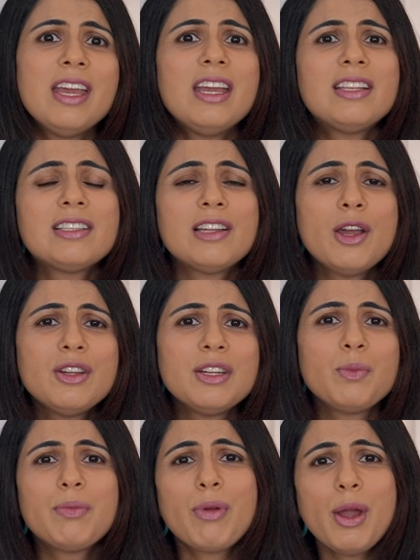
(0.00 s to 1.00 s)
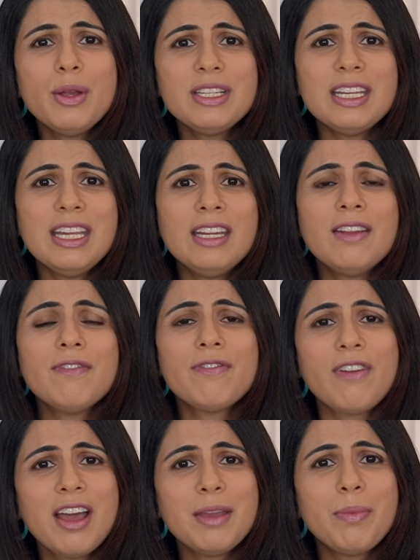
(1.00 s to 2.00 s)
It's loaded with protein,
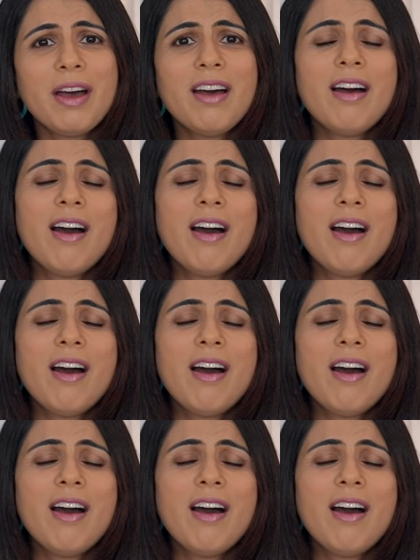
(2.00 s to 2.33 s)
fibre,